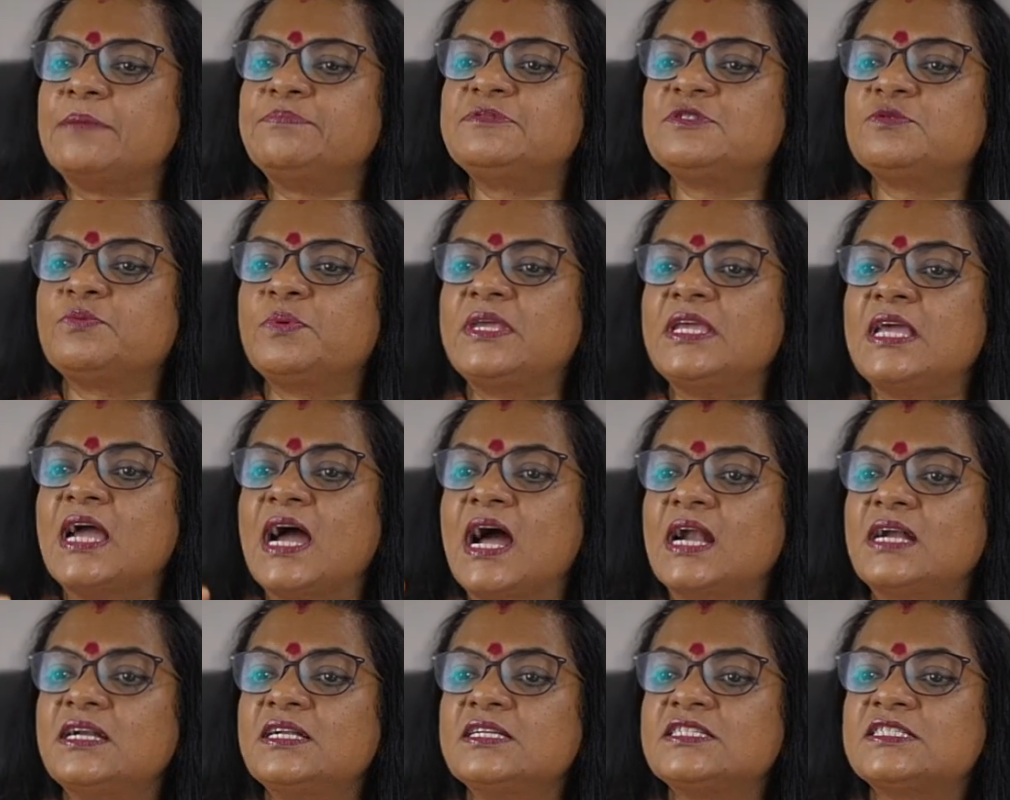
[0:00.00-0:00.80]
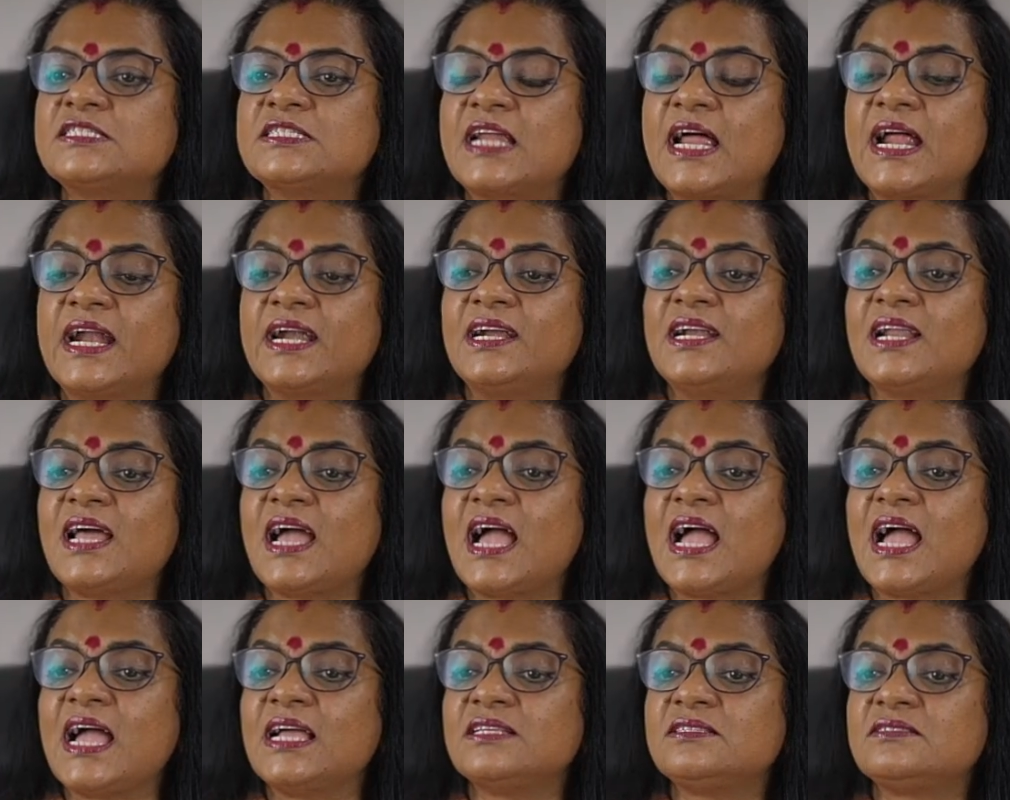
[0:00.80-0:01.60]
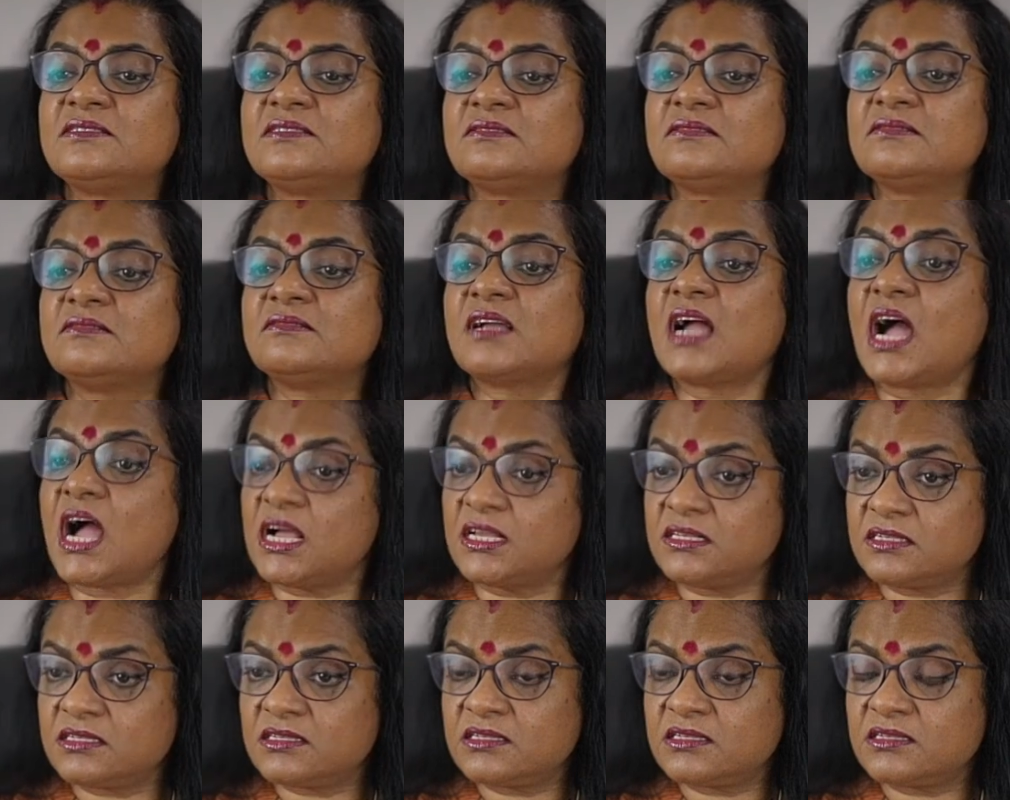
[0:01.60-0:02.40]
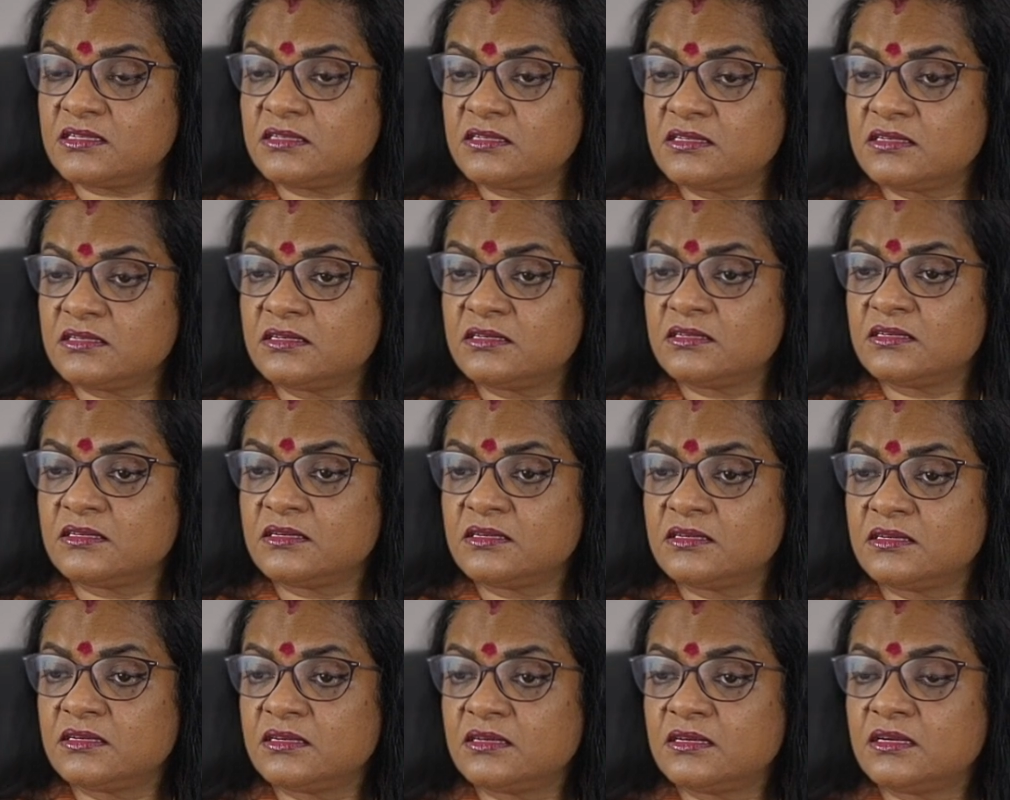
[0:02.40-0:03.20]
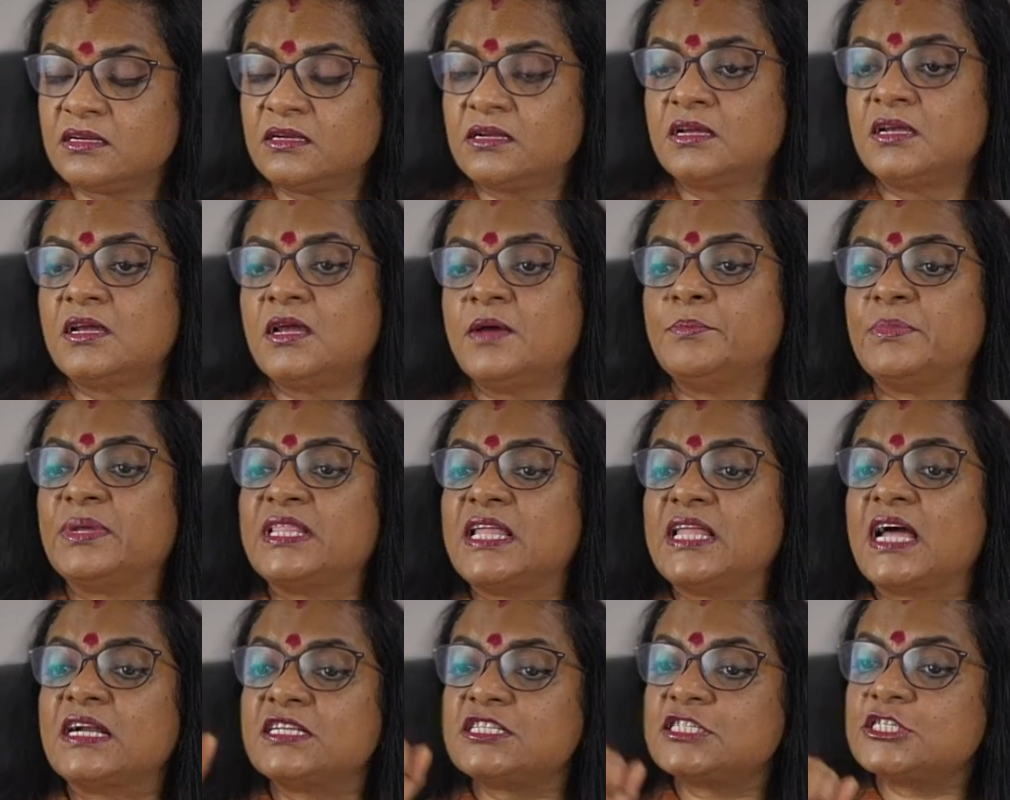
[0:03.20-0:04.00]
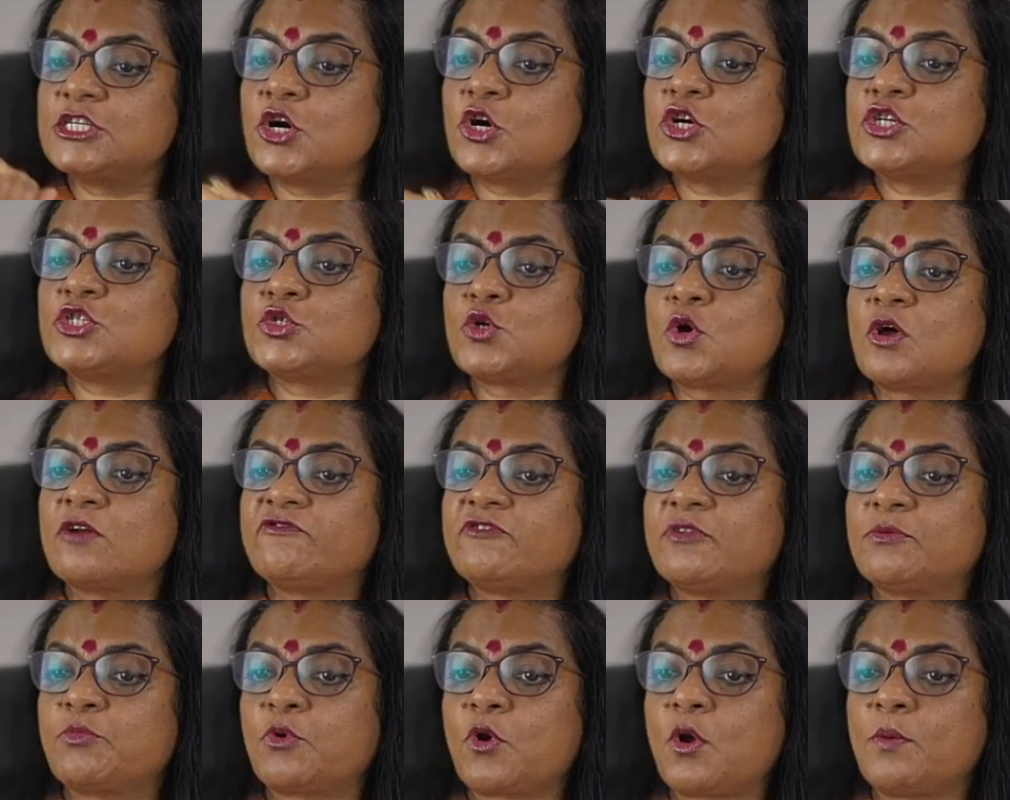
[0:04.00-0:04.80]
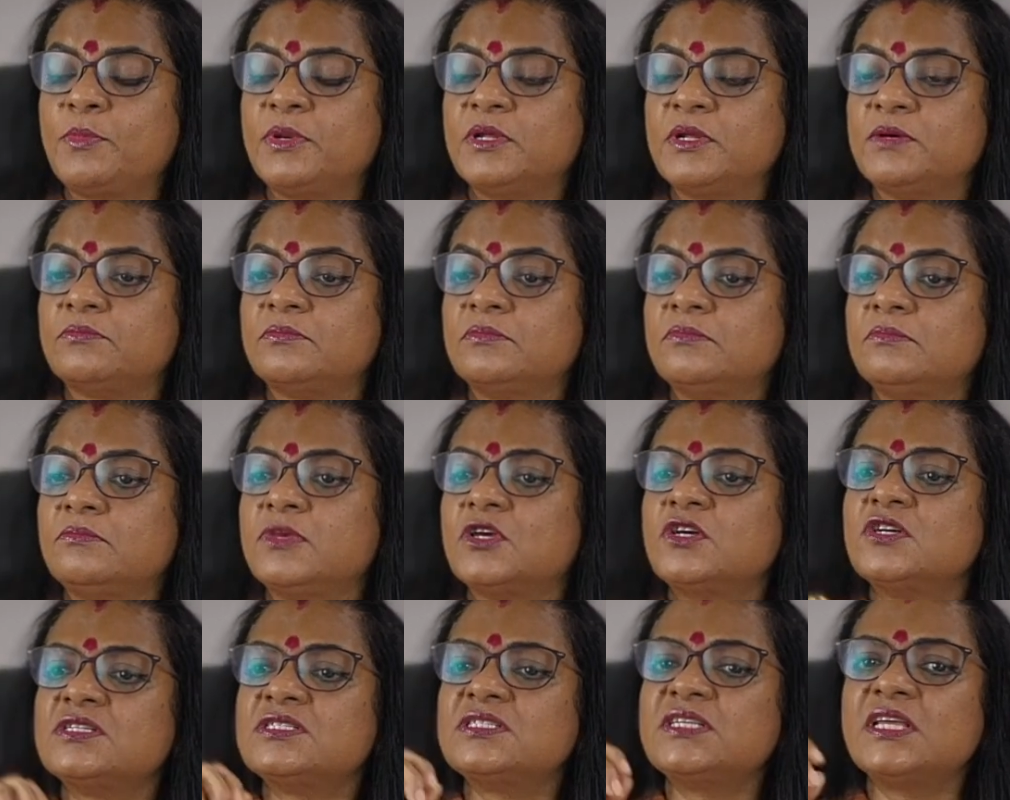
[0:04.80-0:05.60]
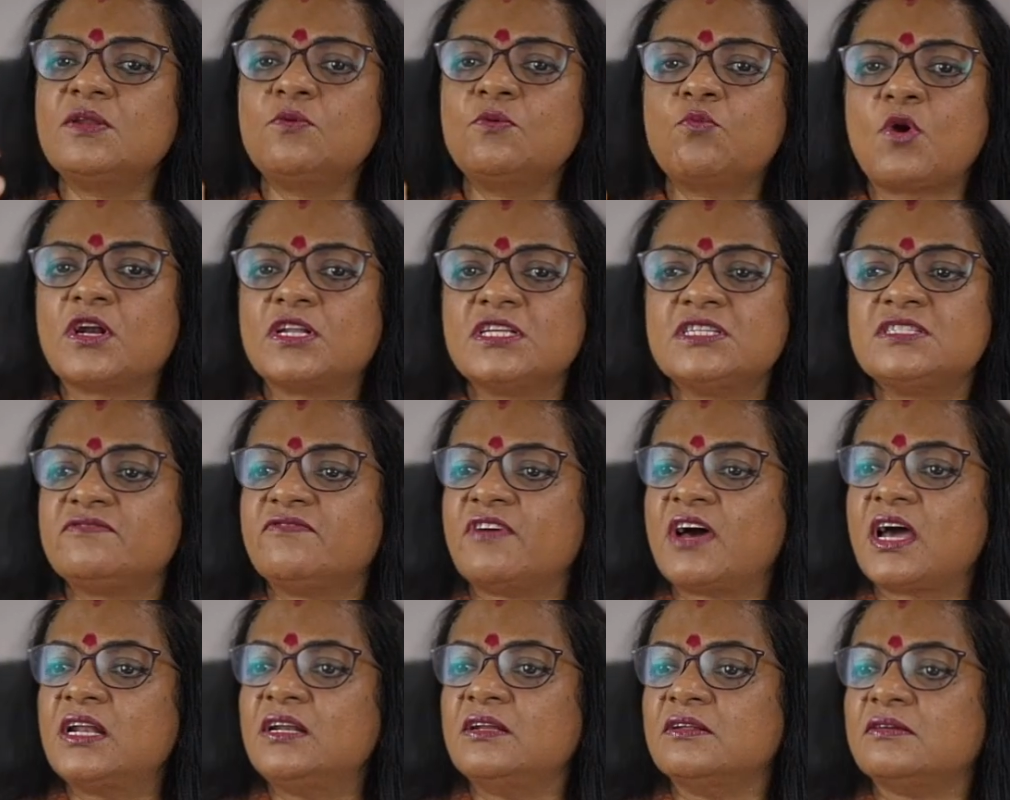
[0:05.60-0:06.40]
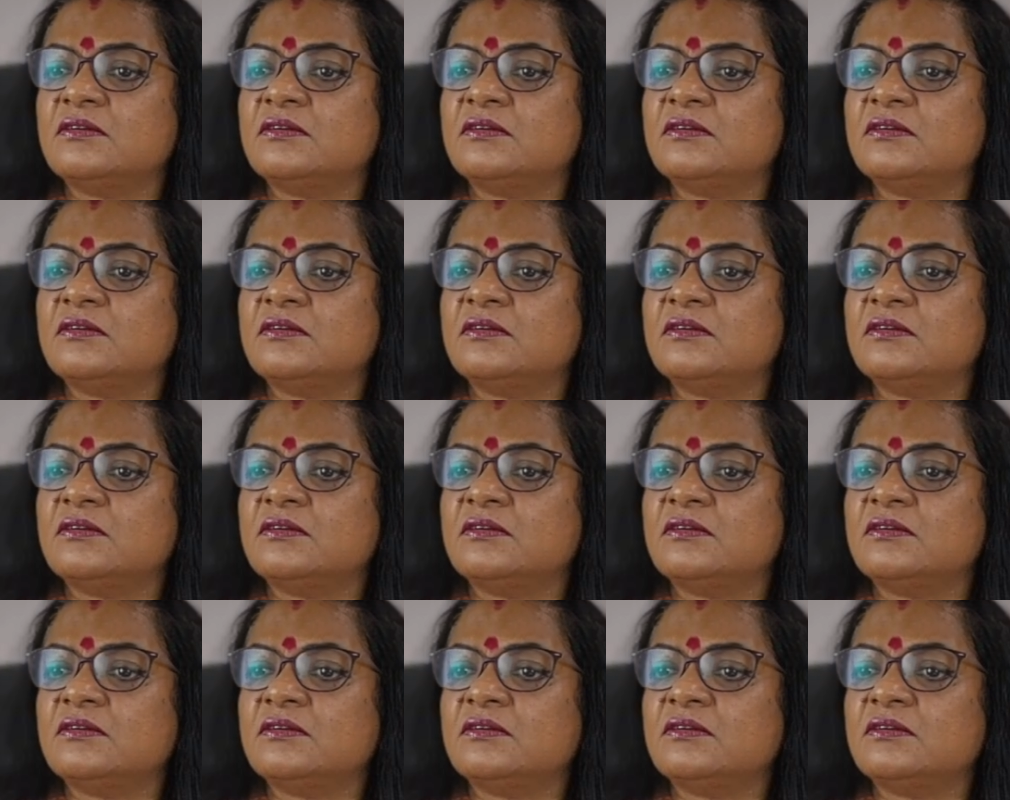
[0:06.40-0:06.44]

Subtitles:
we understand as caste, but that does not solve the problem, because then what is Varna?